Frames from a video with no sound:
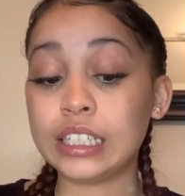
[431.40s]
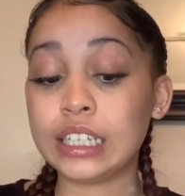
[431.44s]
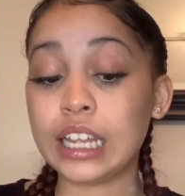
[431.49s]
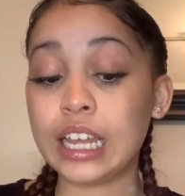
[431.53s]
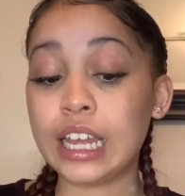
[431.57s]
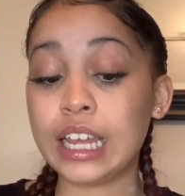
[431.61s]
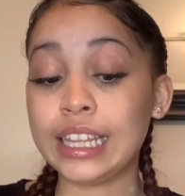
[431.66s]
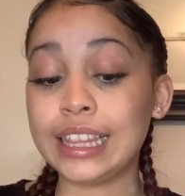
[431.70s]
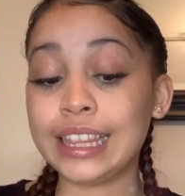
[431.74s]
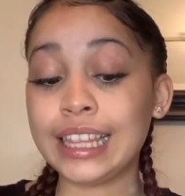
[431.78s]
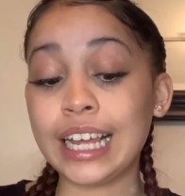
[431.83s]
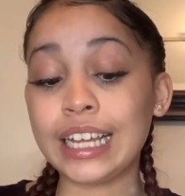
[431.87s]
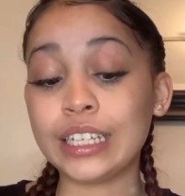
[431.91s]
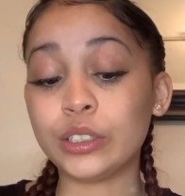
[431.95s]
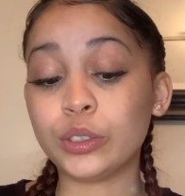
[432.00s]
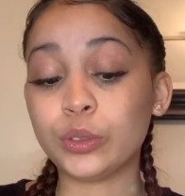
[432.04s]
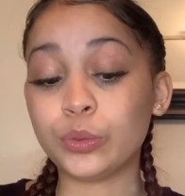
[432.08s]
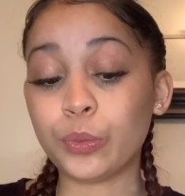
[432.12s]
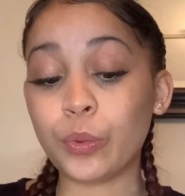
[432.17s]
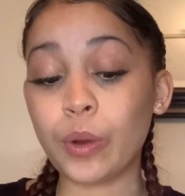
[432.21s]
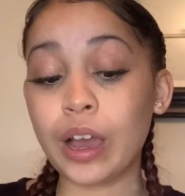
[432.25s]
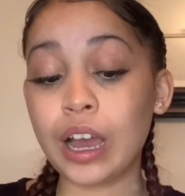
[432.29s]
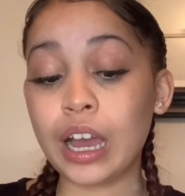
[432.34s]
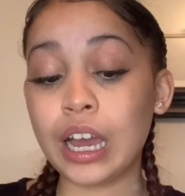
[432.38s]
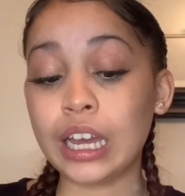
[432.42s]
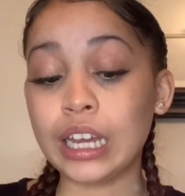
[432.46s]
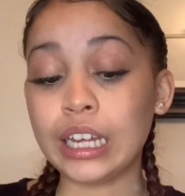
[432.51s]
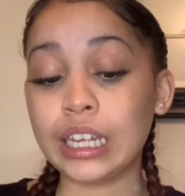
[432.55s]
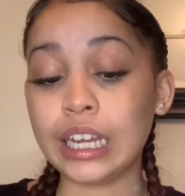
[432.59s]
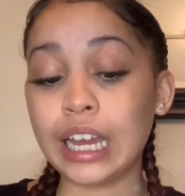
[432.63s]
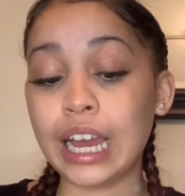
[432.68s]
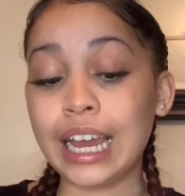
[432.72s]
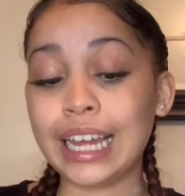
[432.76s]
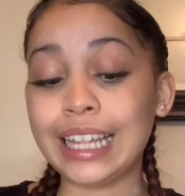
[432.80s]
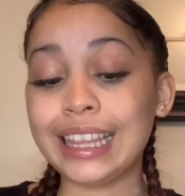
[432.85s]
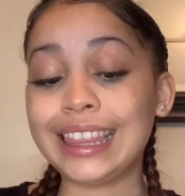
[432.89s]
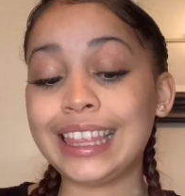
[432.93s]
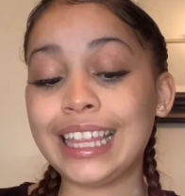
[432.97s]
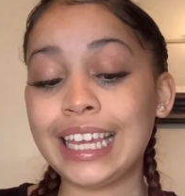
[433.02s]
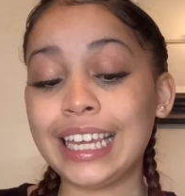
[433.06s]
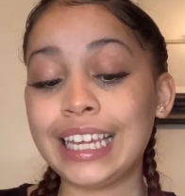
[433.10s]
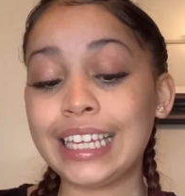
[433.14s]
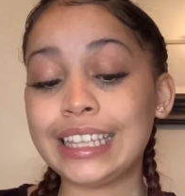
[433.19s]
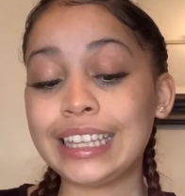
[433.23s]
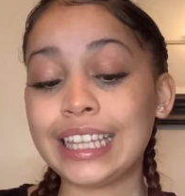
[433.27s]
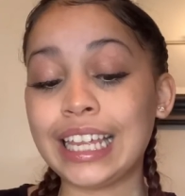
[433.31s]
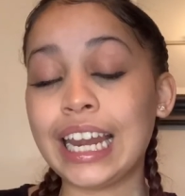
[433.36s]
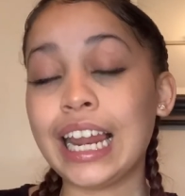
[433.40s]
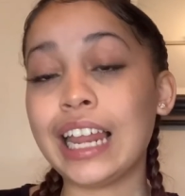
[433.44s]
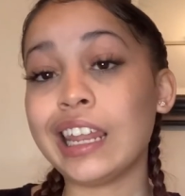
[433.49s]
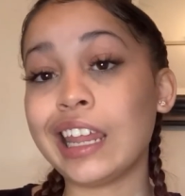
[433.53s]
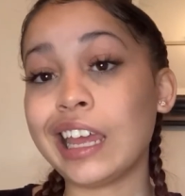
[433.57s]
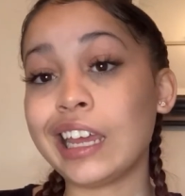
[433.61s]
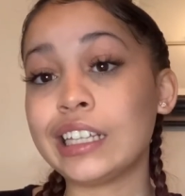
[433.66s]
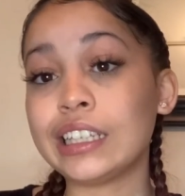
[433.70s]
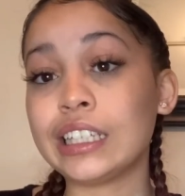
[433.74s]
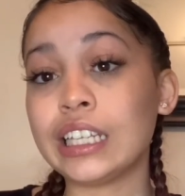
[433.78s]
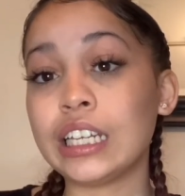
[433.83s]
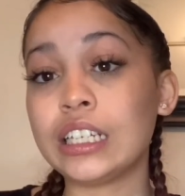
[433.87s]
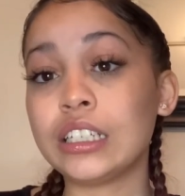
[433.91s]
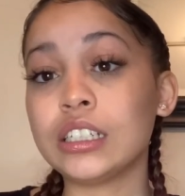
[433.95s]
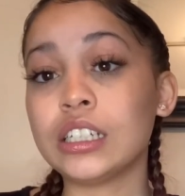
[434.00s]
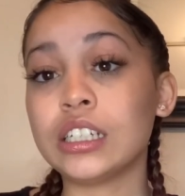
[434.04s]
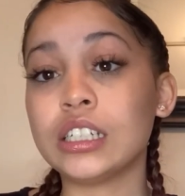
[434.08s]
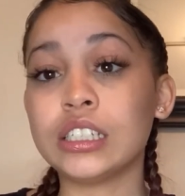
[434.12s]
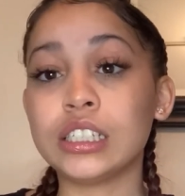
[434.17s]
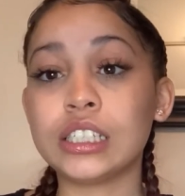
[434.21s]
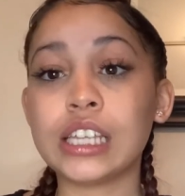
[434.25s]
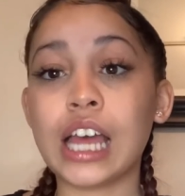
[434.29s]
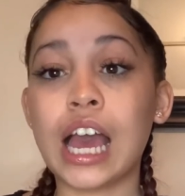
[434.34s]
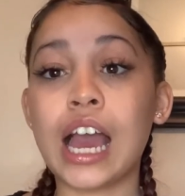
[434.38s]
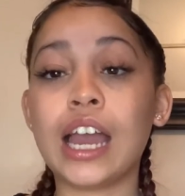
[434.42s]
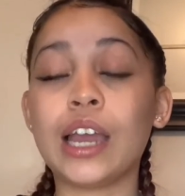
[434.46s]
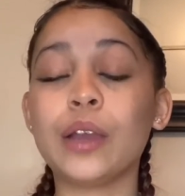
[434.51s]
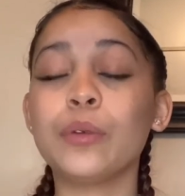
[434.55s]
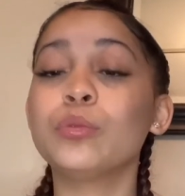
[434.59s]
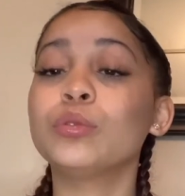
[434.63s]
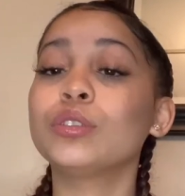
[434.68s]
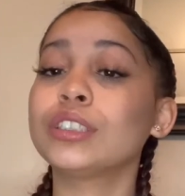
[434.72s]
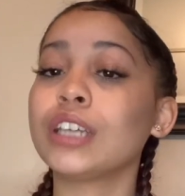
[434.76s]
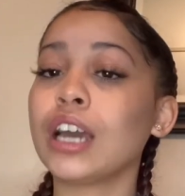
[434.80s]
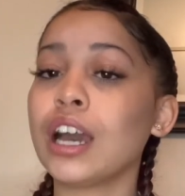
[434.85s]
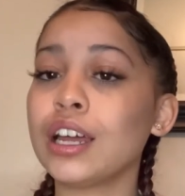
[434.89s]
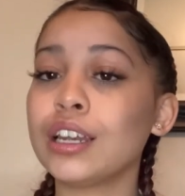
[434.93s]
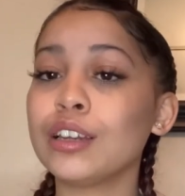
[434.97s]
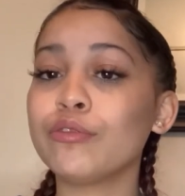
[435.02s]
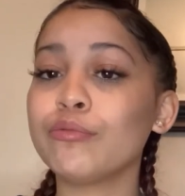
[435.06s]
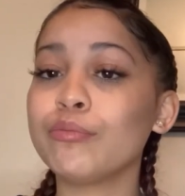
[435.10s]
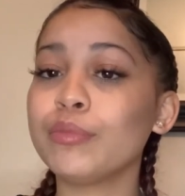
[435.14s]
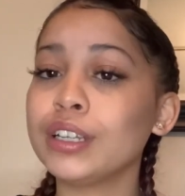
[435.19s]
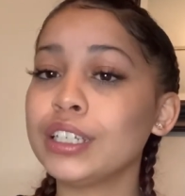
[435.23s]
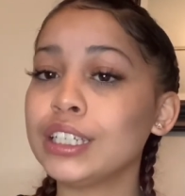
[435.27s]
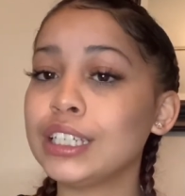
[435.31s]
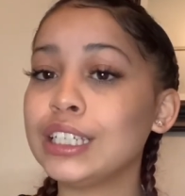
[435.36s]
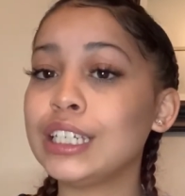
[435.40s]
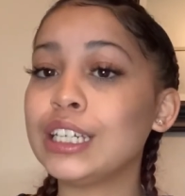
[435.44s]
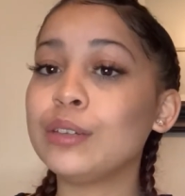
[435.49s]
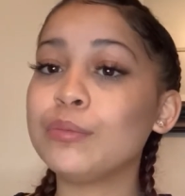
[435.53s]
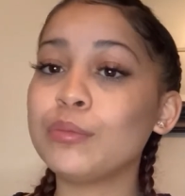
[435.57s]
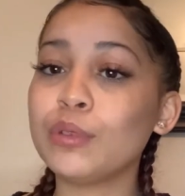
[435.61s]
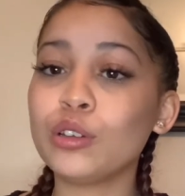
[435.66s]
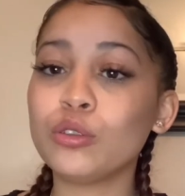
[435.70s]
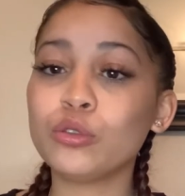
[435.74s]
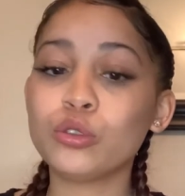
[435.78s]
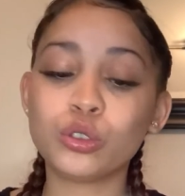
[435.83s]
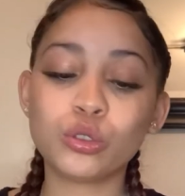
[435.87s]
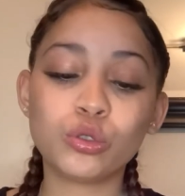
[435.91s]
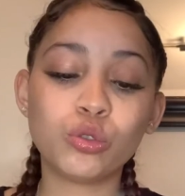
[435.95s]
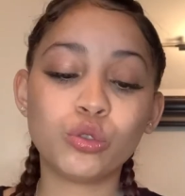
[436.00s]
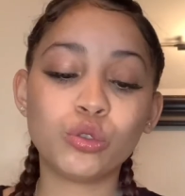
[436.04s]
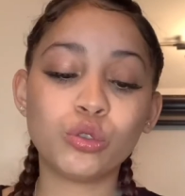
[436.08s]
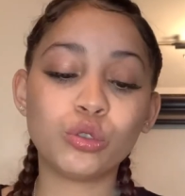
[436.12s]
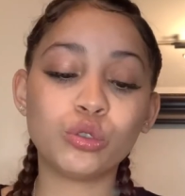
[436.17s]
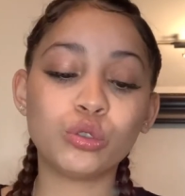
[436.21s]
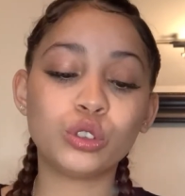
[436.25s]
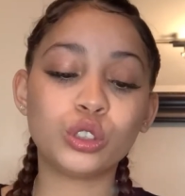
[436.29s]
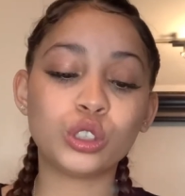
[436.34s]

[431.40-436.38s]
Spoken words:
and that's why I think that I liked it, because I was kind of bullied in middle school.